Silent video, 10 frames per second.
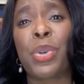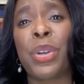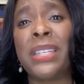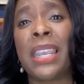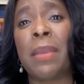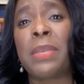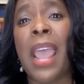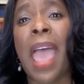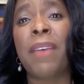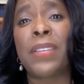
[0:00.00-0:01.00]
are deemed
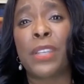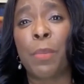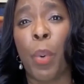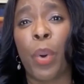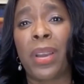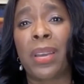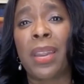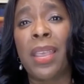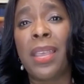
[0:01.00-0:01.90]
half as important